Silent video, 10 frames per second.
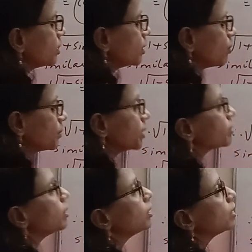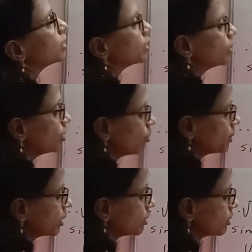the denominator.
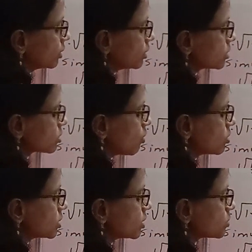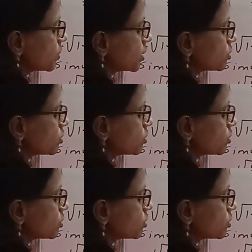Denominator is cos x by